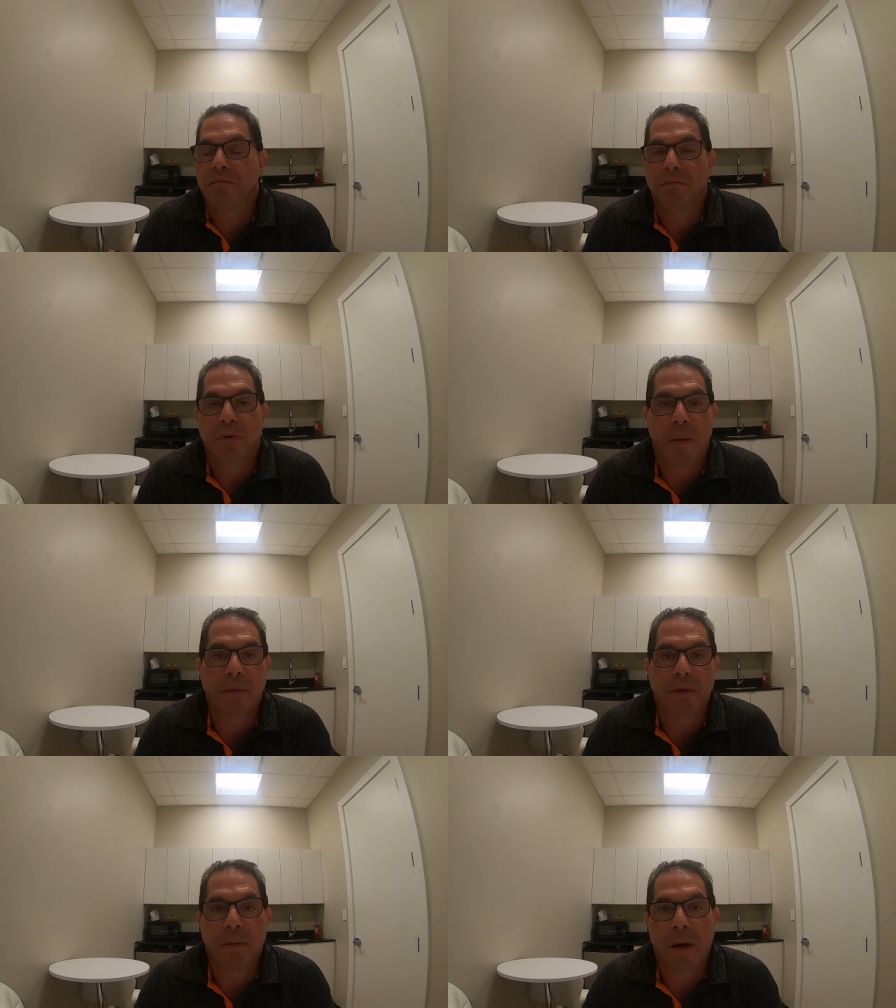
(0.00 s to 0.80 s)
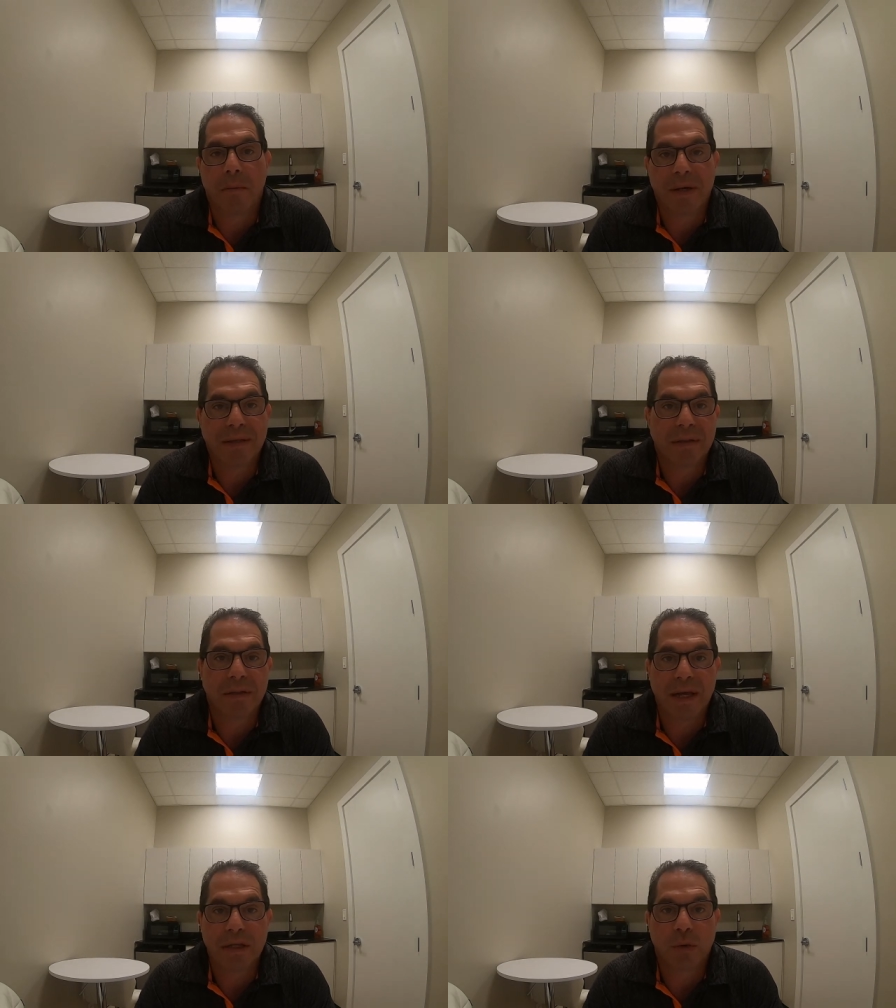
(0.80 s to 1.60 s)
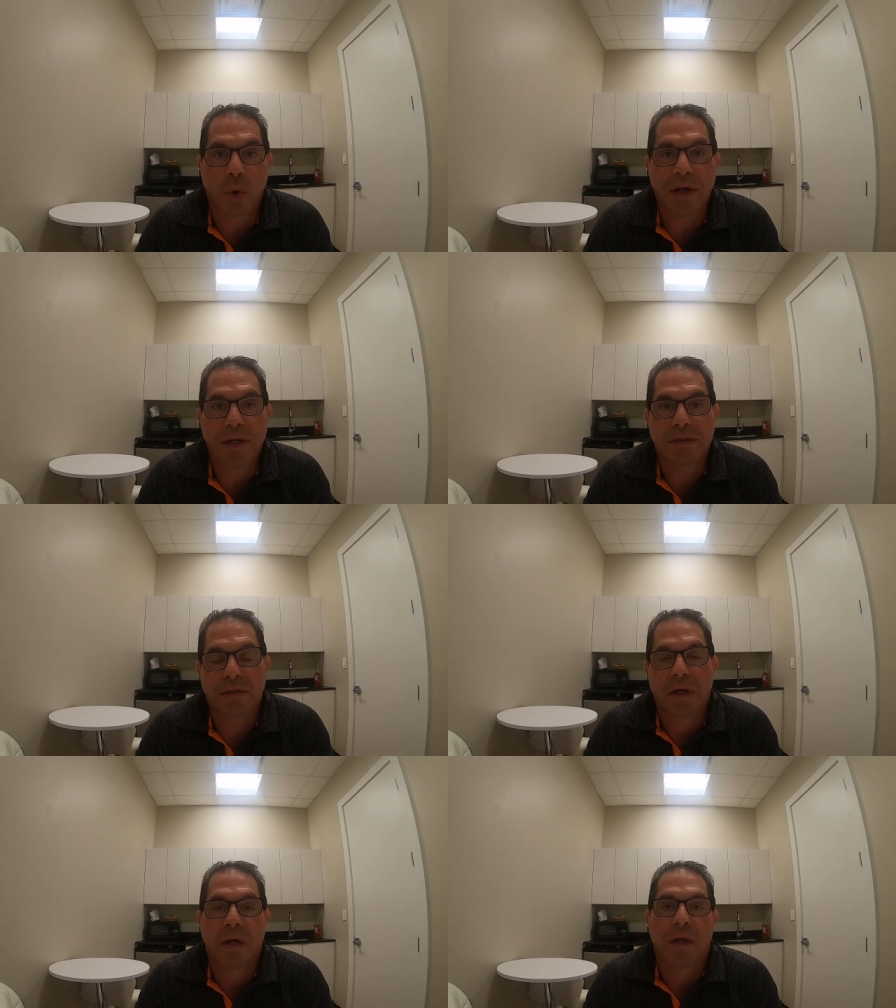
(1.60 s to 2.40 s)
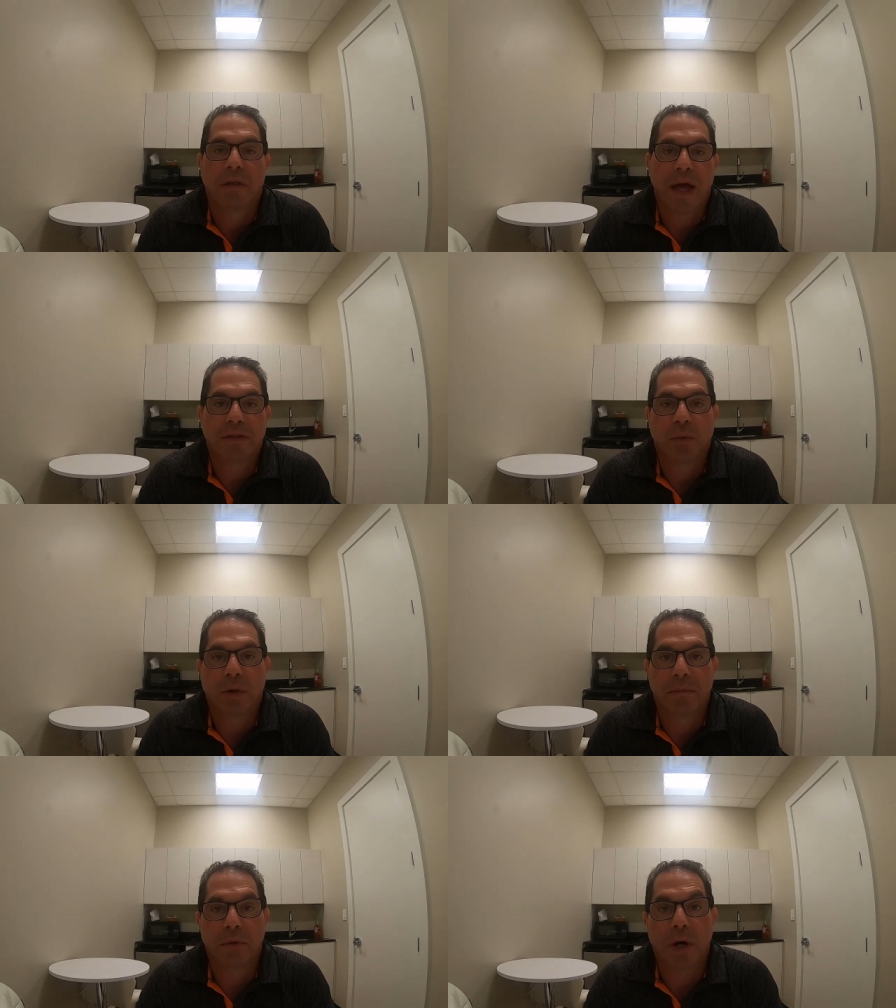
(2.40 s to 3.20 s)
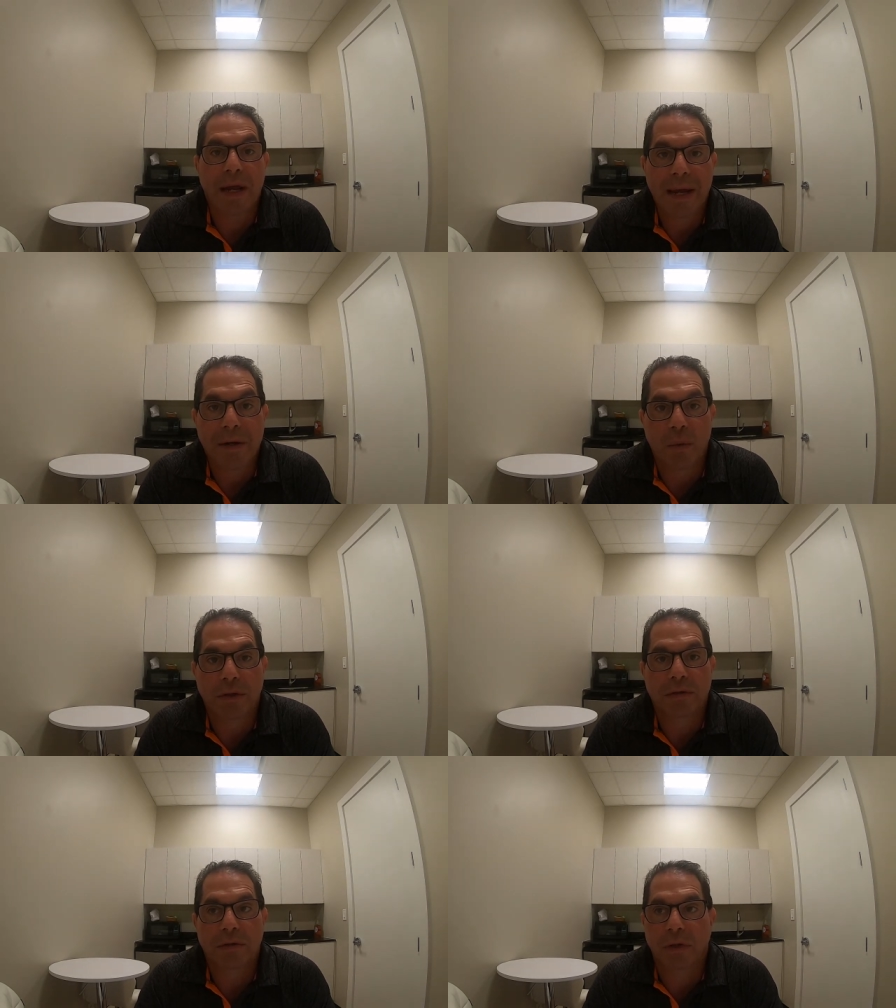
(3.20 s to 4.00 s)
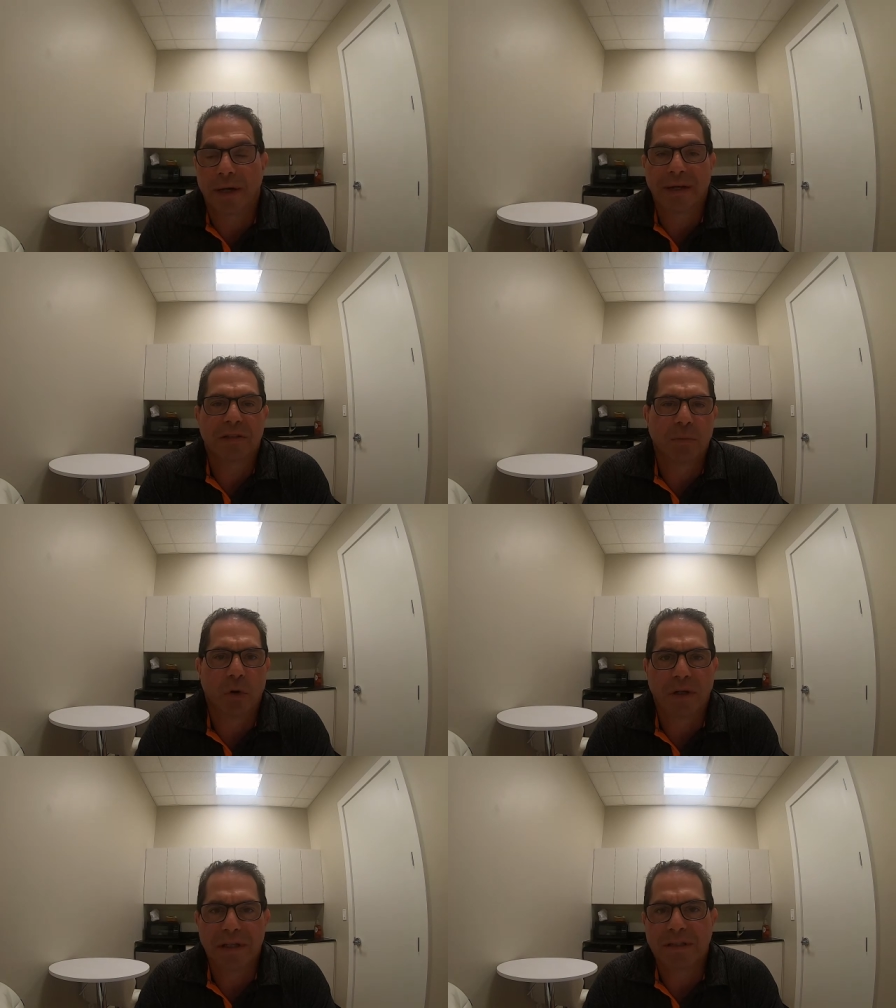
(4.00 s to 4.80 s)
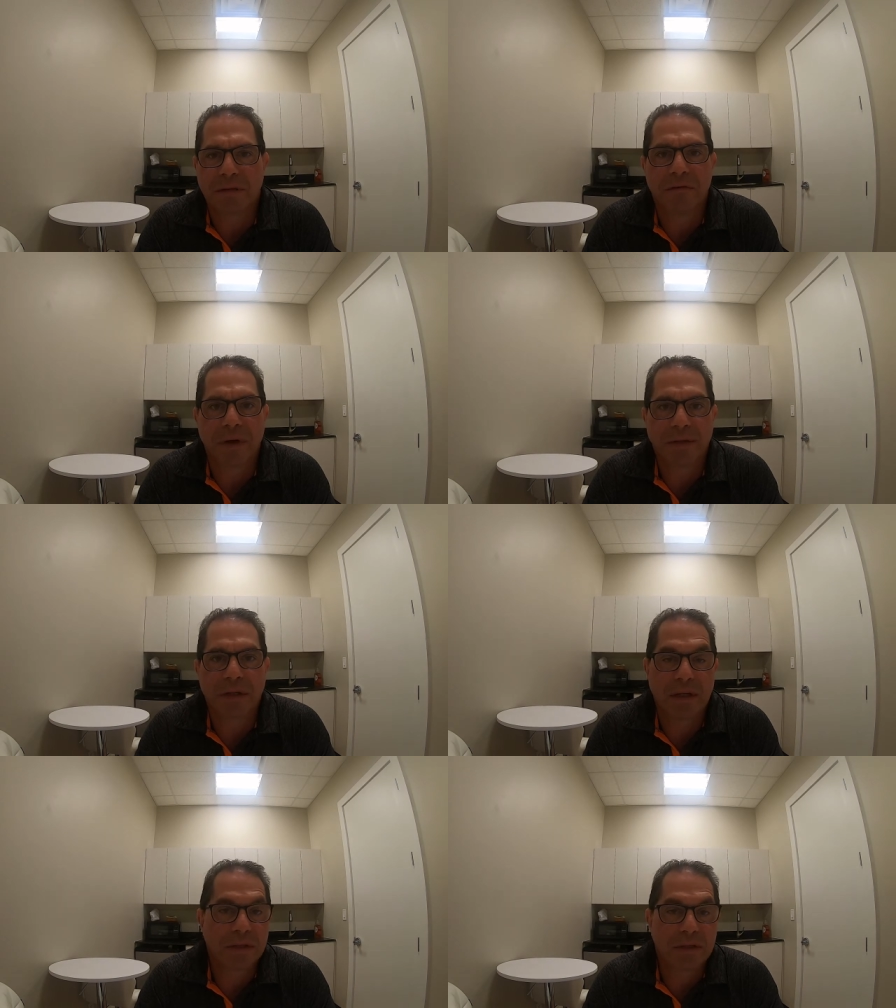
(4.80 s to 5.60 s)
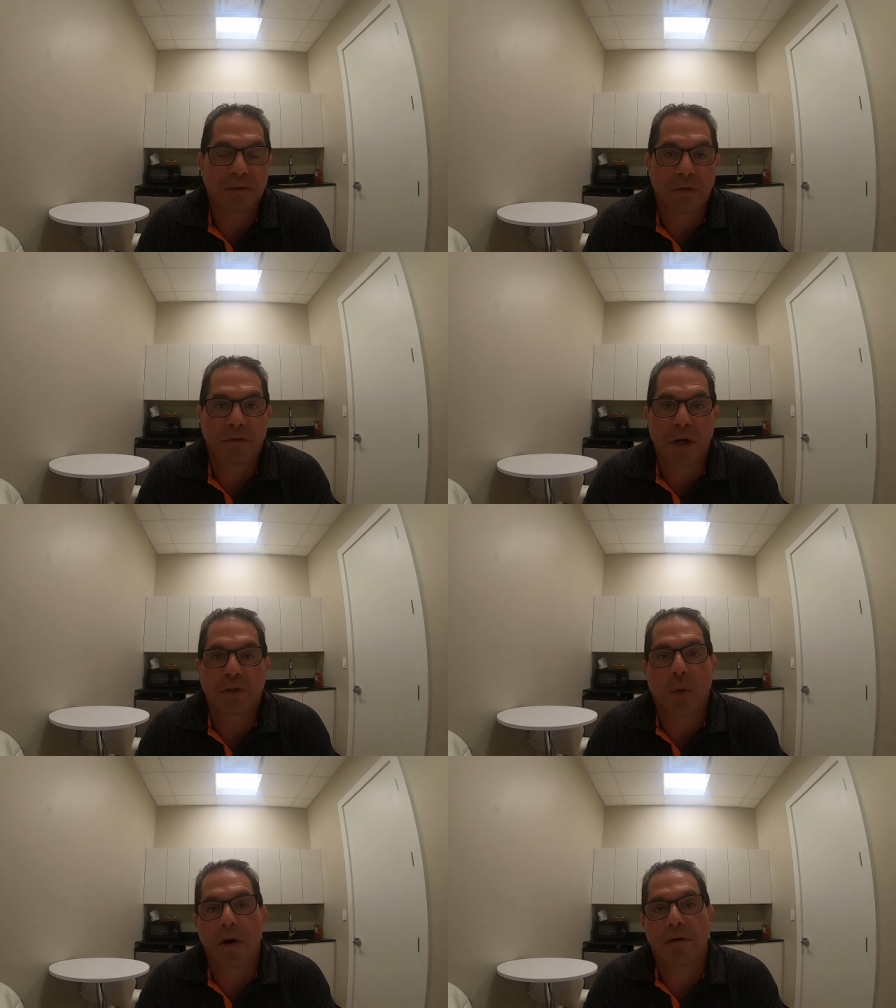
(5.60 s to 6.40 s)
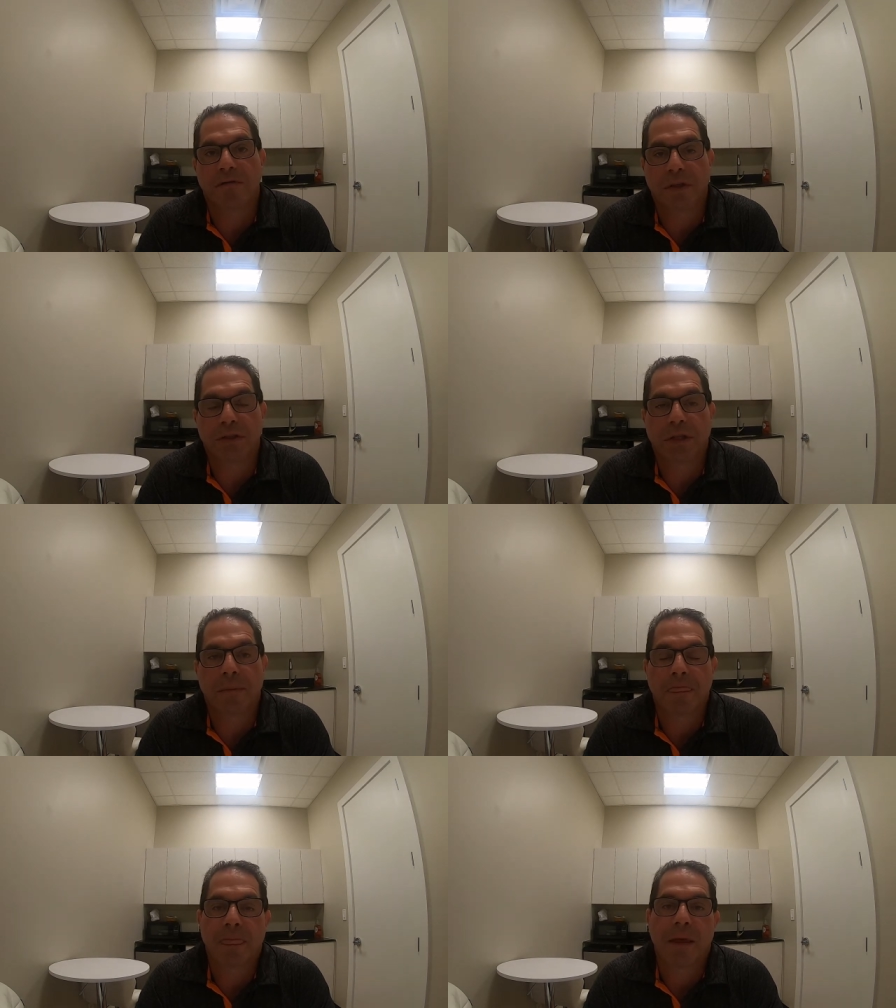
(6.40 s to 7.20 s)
probably my mid to late 20s. That's when braid was, I guess, more or less invented, at least for freshwater fishing.